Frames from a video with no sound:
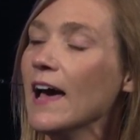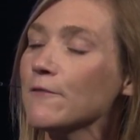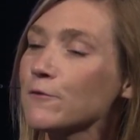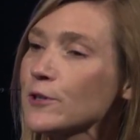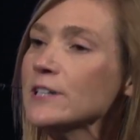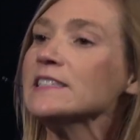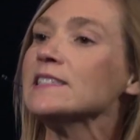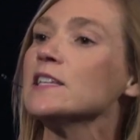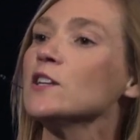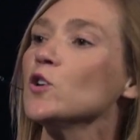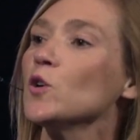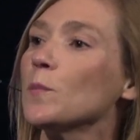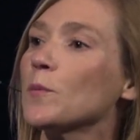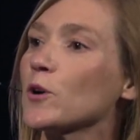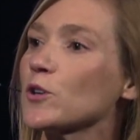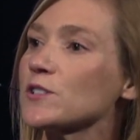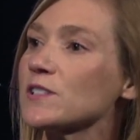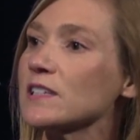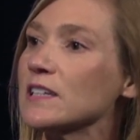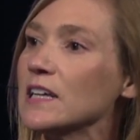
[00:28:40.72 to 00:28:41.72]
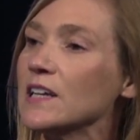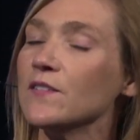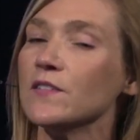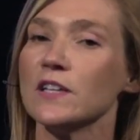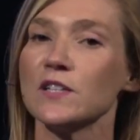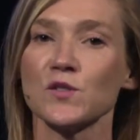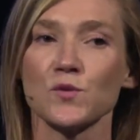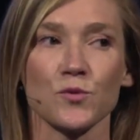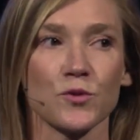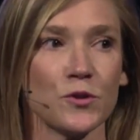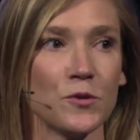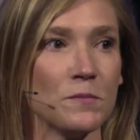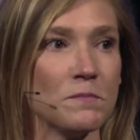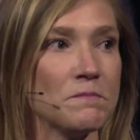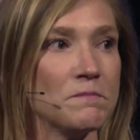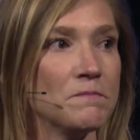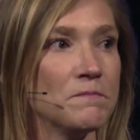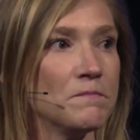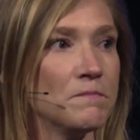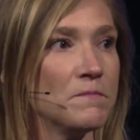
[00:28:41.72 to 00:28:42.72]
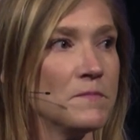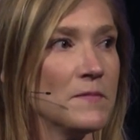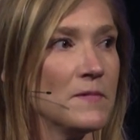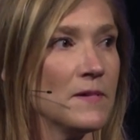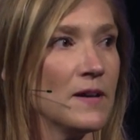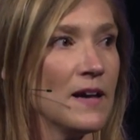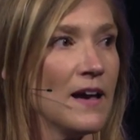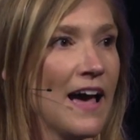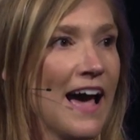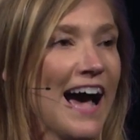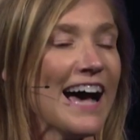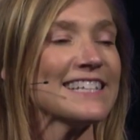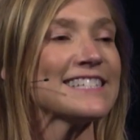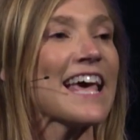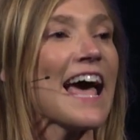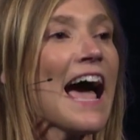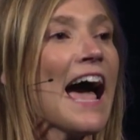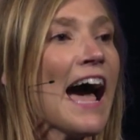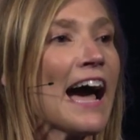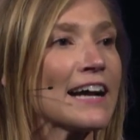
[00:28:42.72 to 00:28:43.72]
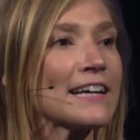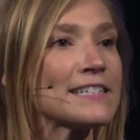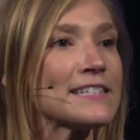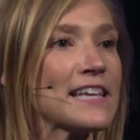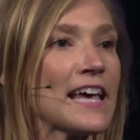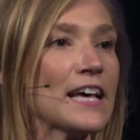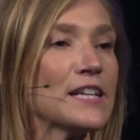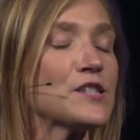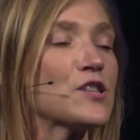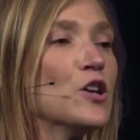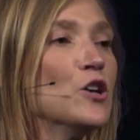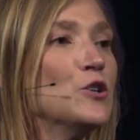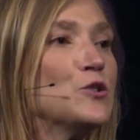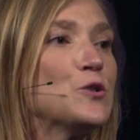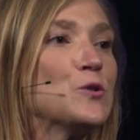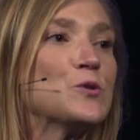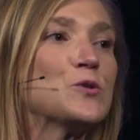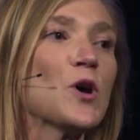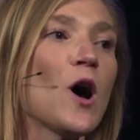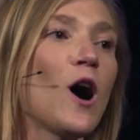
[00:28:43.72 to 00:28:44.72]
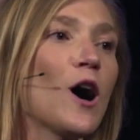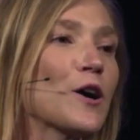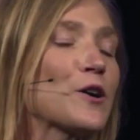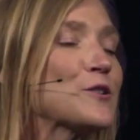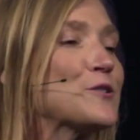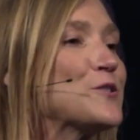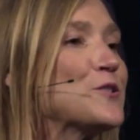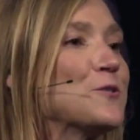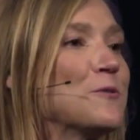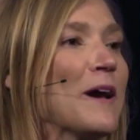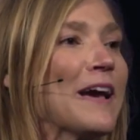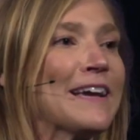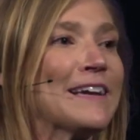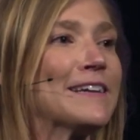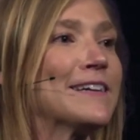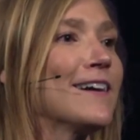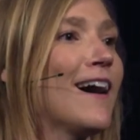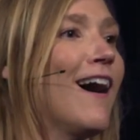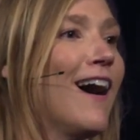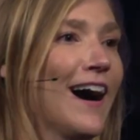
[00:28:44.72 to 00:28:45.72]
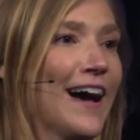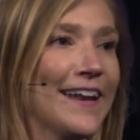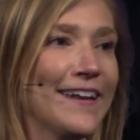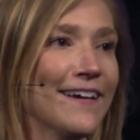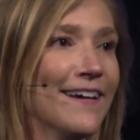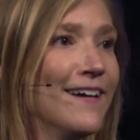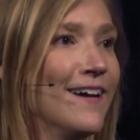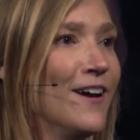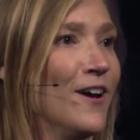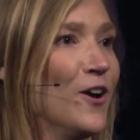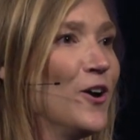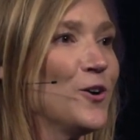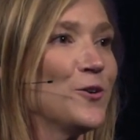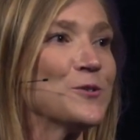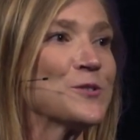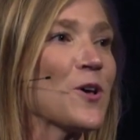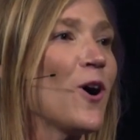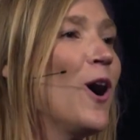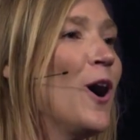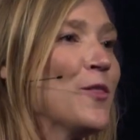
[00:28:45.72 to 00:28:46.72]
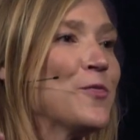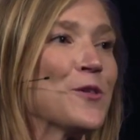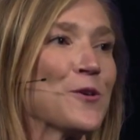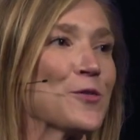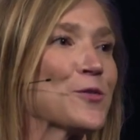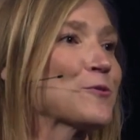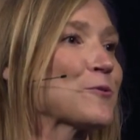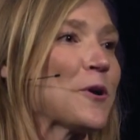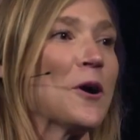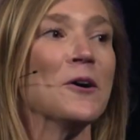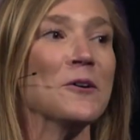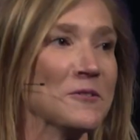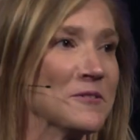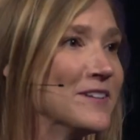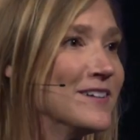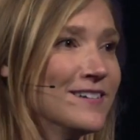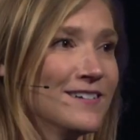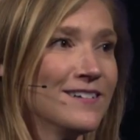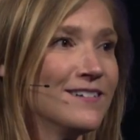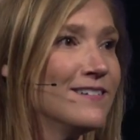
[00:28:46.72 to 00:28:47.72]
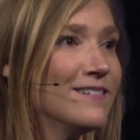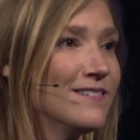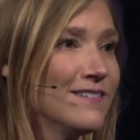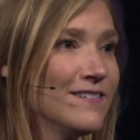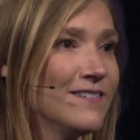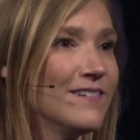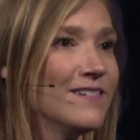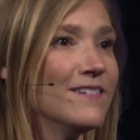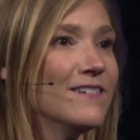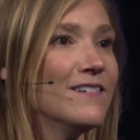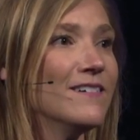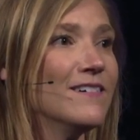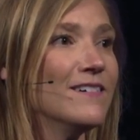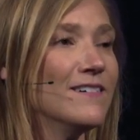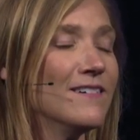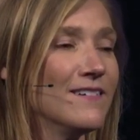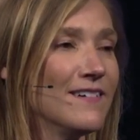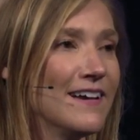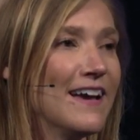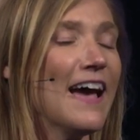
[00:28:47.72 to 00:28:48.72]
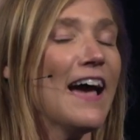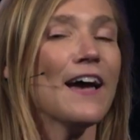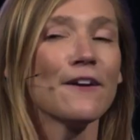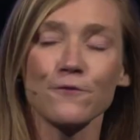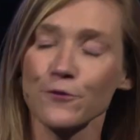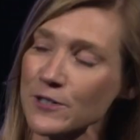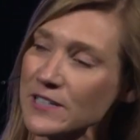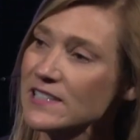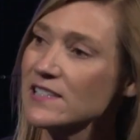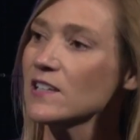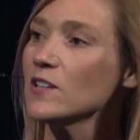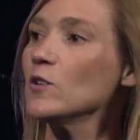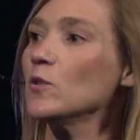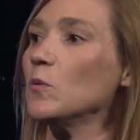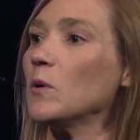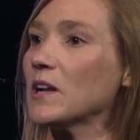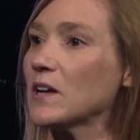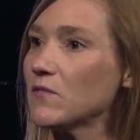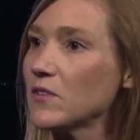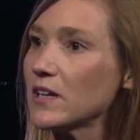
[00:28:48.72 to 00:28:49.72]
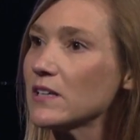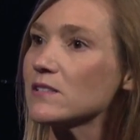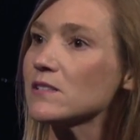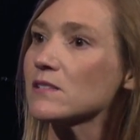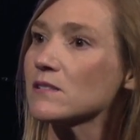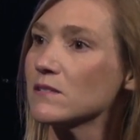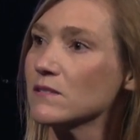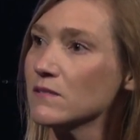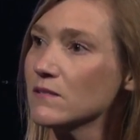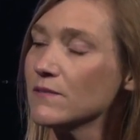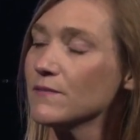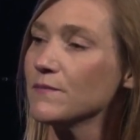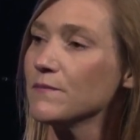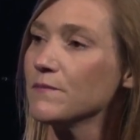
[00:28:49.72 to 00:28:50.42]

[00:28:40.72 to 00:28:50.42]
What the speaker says: Every single person in this room has access to talk to a God who's on the throne. Every single one of us.